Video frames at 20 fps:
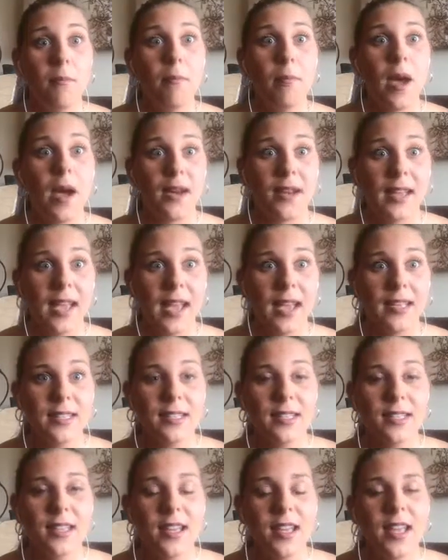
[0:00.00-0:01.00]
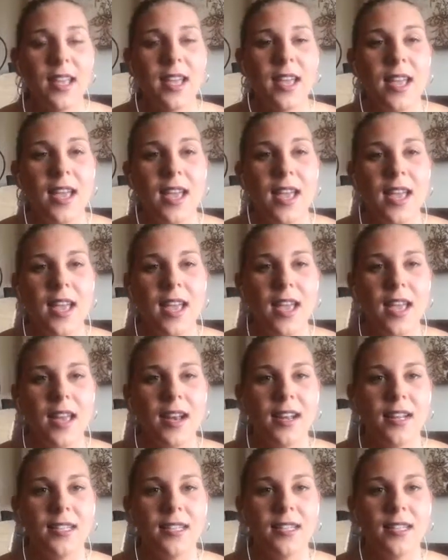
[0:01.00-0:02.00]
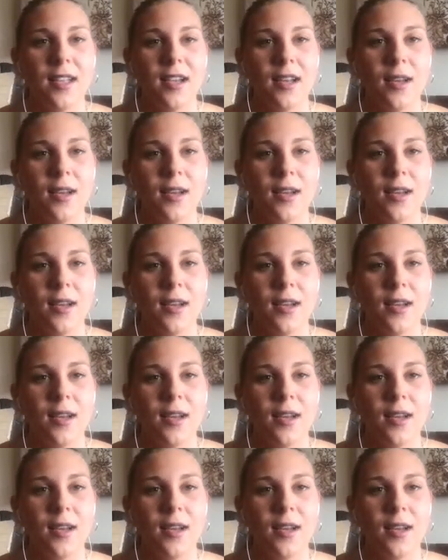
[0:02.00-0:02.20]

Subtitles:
podcast, and it's